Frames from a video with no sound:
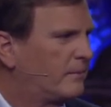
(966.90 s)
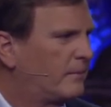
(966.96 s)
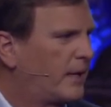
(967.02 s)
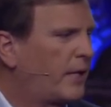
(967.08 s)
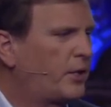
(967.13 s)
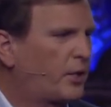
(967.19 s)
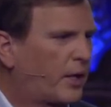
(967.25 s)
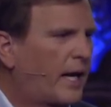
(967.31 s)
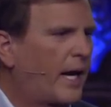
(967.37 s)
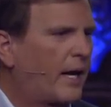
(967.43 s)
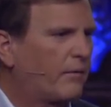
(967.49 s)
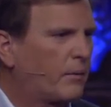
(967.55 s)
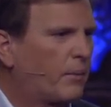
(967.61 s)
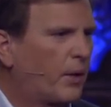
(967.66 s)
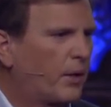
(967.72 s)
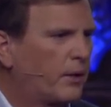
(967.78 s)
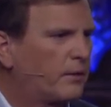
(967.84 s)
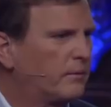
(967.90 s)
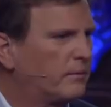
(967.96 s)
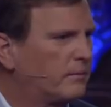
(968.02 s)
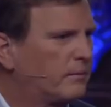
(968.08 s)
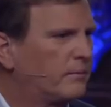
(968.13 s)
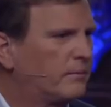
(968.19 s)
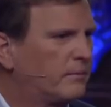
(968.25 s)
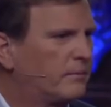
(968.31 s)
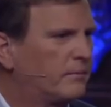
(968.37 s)
And you're kind of a burden.
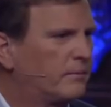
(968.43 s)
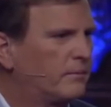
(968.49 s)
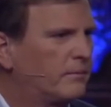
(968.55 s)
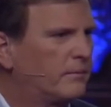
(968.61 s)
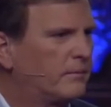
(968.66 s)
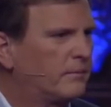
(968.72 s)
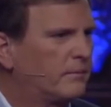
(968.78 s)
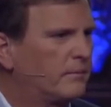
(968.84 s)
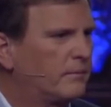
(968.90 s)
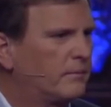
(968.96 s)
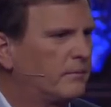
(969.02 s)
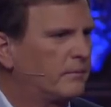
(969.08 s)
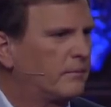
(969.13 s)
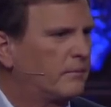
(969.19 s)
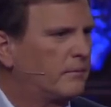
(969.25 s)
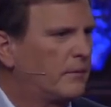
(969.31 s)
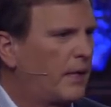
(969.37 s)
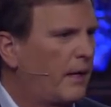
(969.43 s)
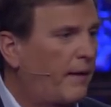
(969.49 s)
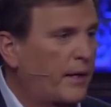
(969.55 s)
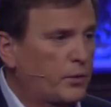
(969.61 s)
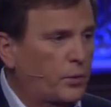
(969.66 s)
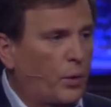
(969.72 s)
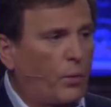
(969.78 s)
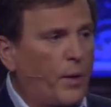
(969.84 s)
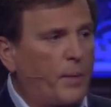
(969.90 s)
And
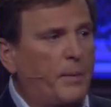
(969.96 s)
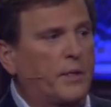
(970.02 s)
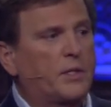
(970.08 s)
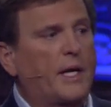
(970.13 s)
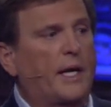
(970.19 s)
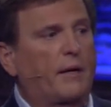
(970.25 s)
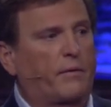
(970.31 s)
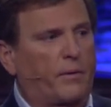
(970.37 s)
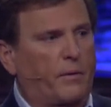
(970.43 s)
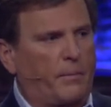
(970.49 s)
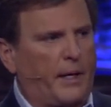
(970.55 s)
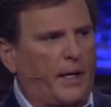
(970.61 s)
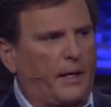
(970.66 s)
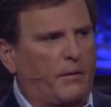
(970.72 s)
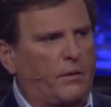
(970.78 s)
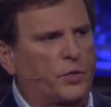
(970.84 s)
that's what women take from that.